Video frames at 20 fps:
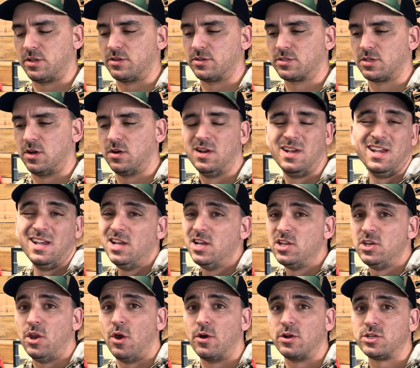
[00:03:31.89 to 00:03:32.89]
so
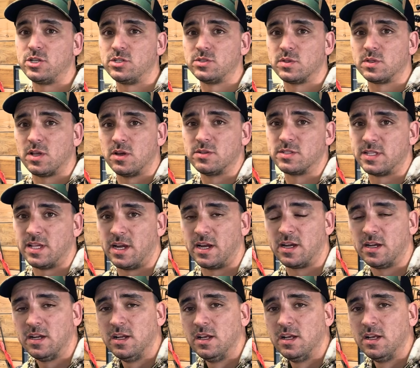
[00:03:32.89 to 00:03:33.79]
no issues with those there.